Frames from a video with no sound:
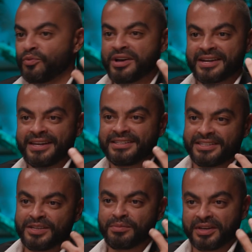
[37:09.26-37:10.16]
where I
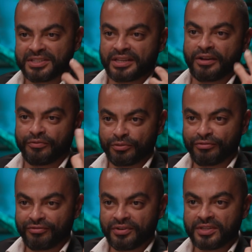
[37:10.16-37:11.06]
see myself to
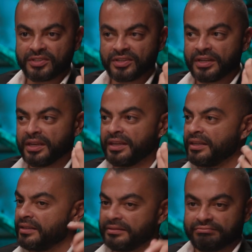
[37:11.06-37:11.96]
fit.
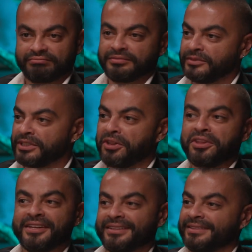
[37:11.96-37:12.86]

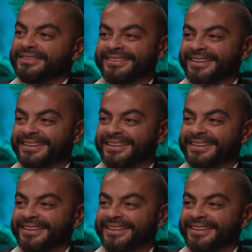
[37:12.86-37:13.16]
Nothing